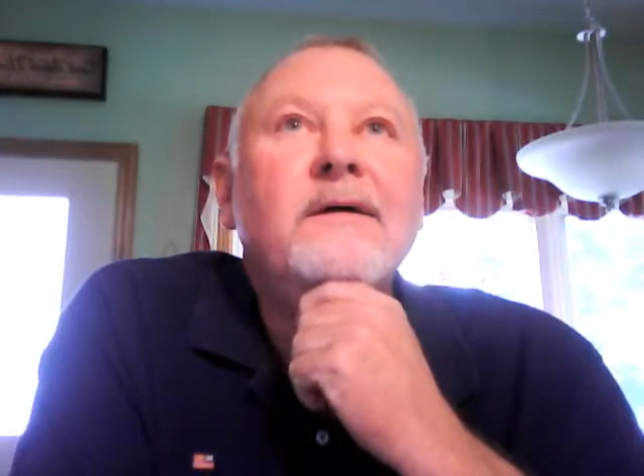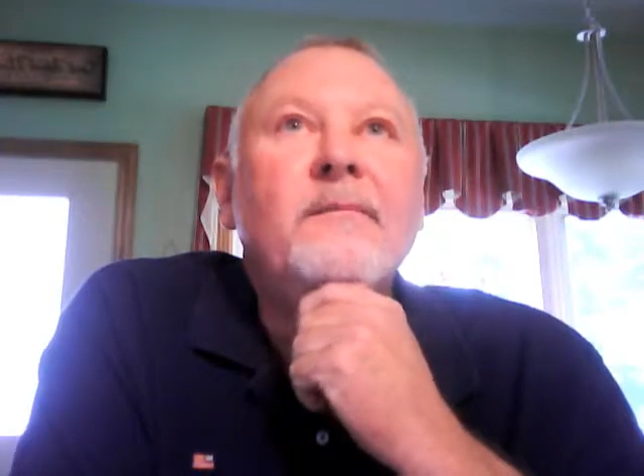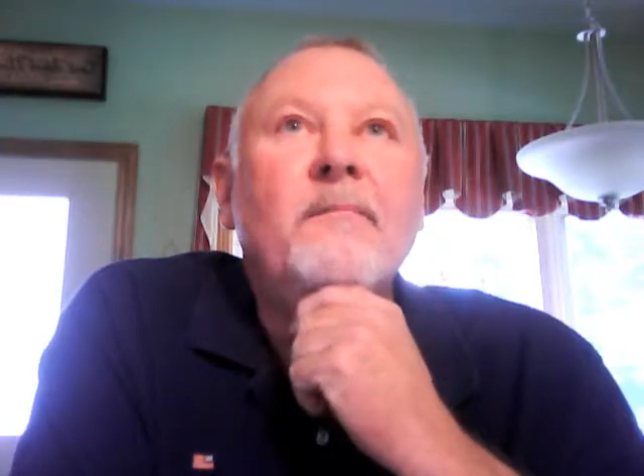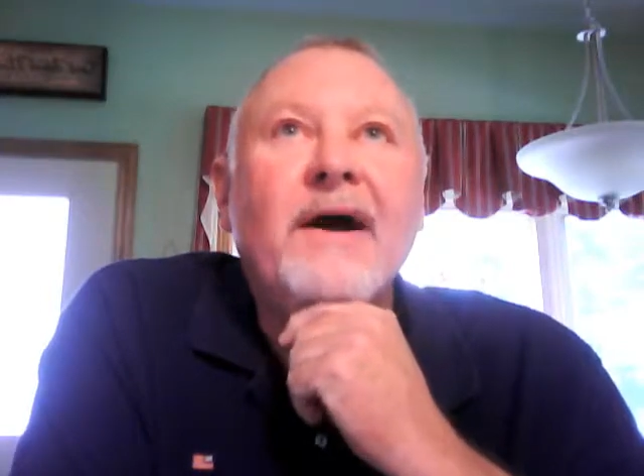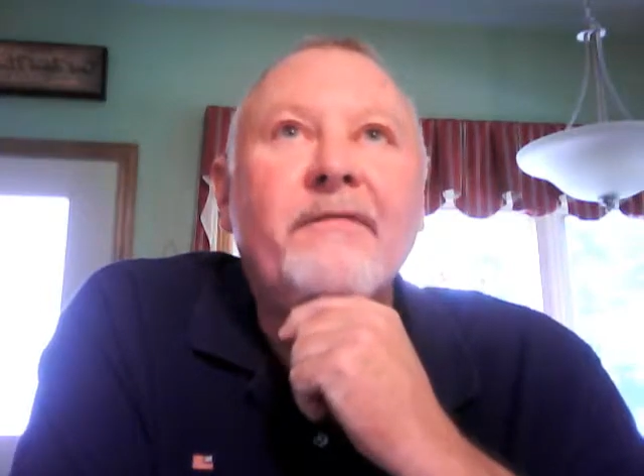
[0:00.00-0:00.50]

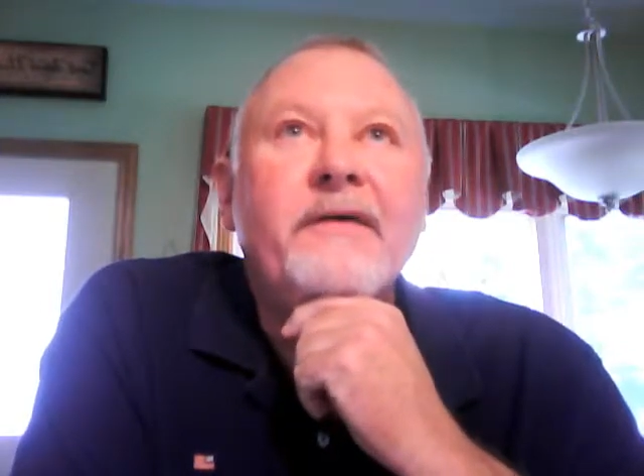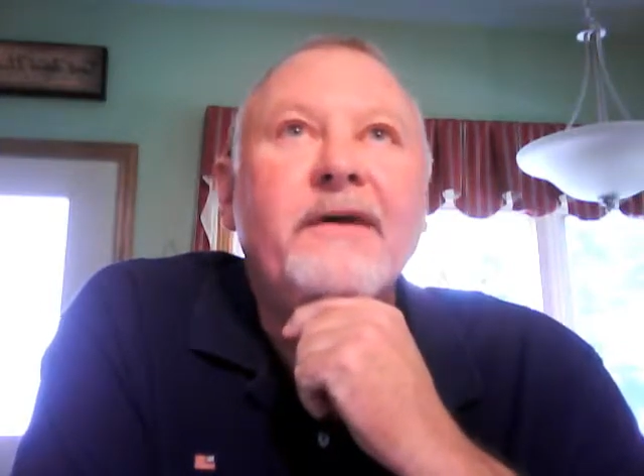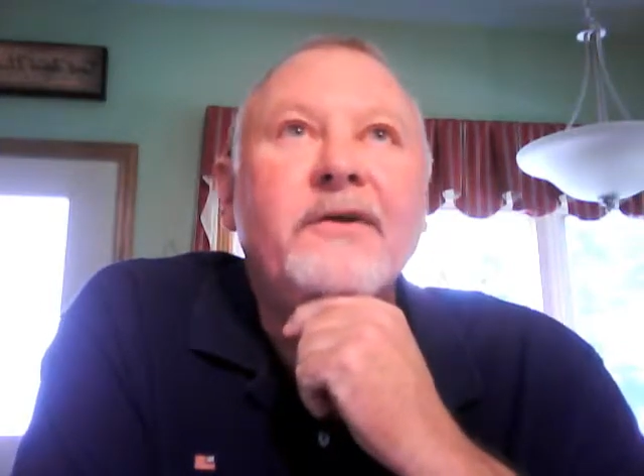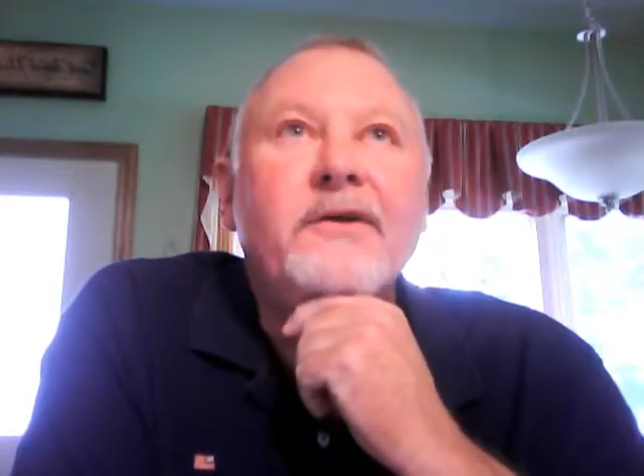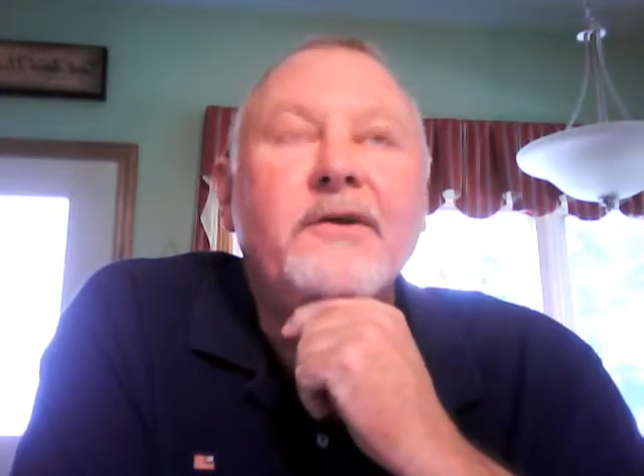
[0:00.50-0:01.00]
my
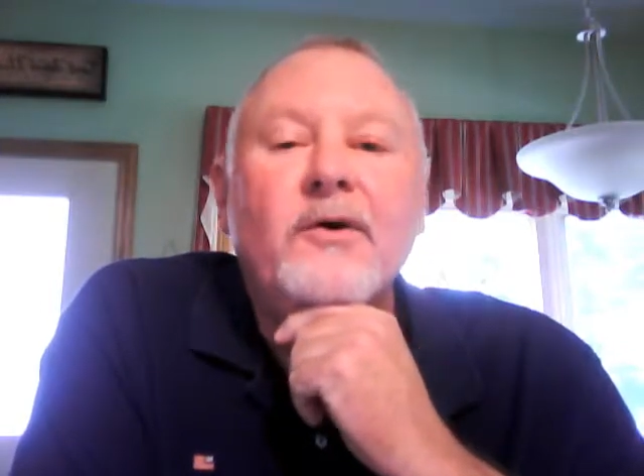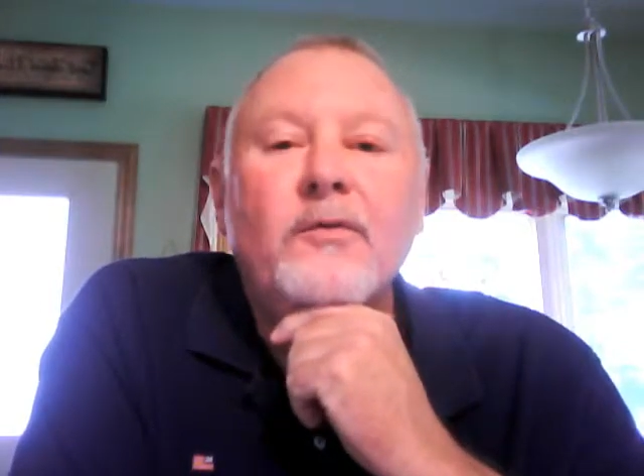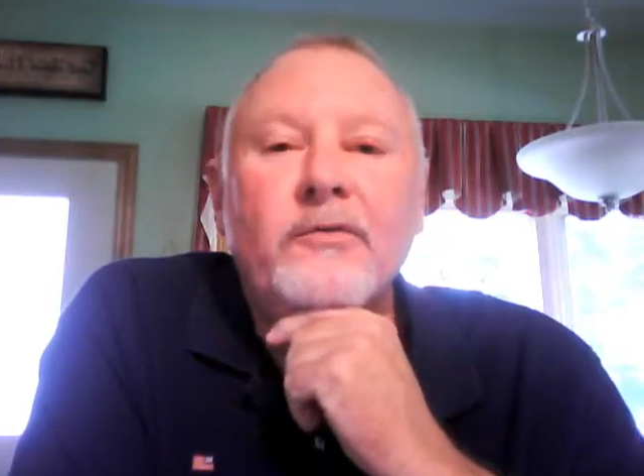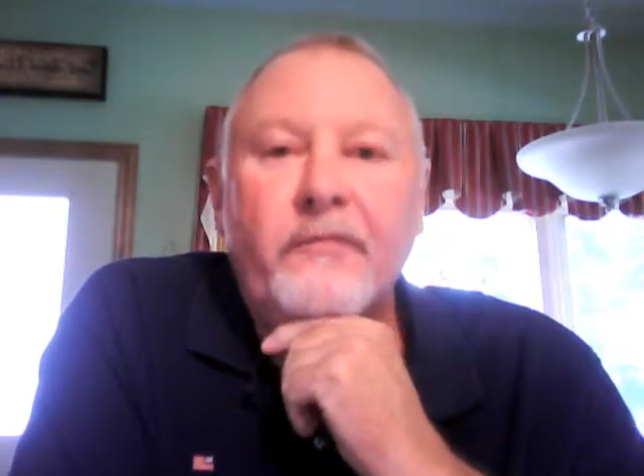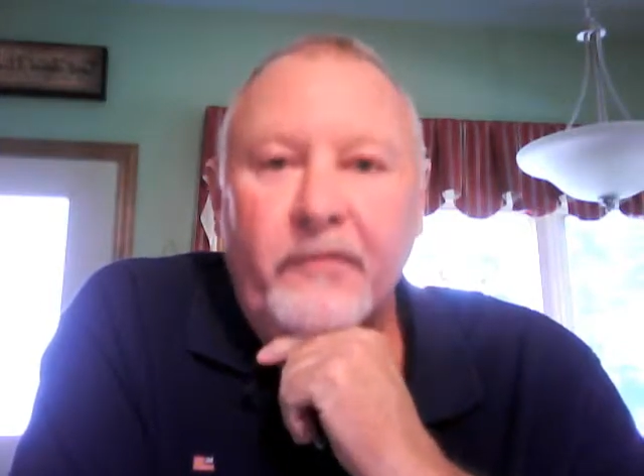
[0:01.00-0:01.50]
favorite show
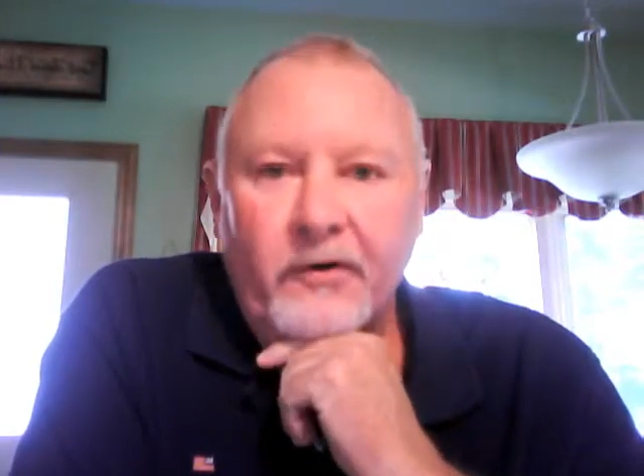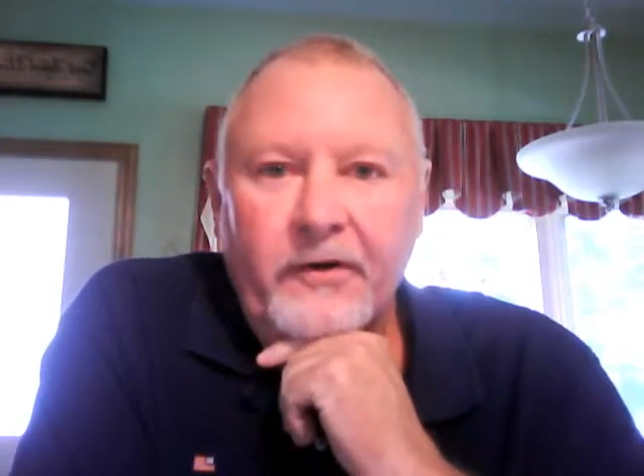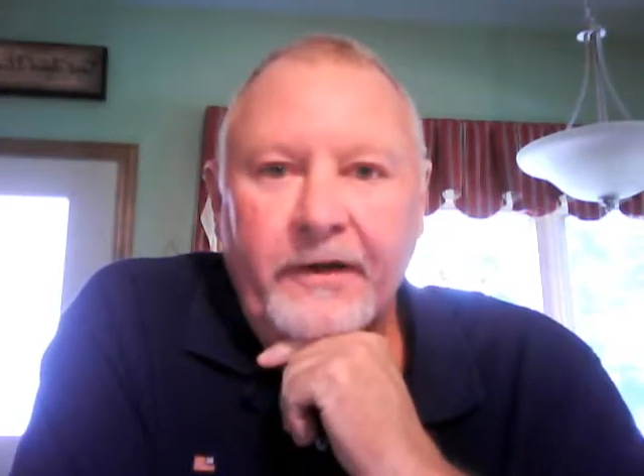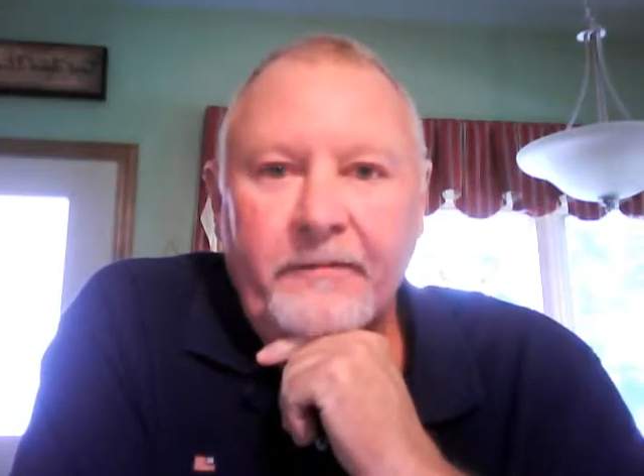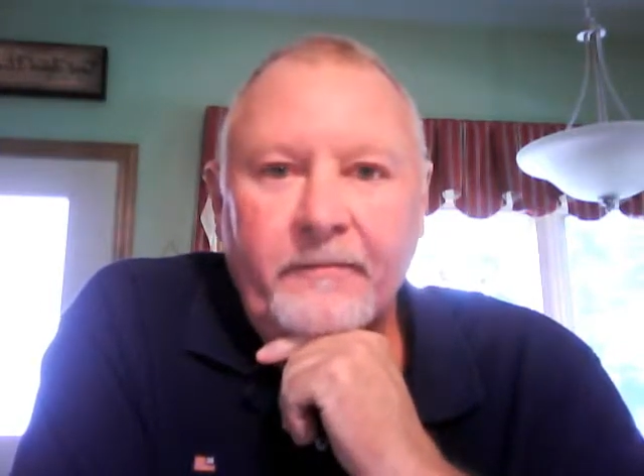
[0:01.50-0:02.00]
was
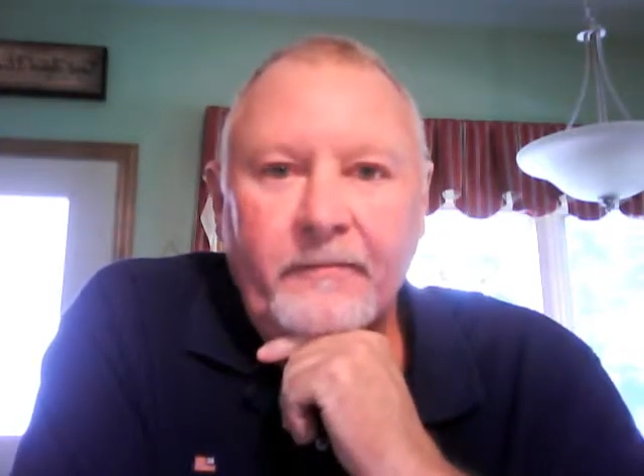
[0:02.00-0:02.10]
Fury,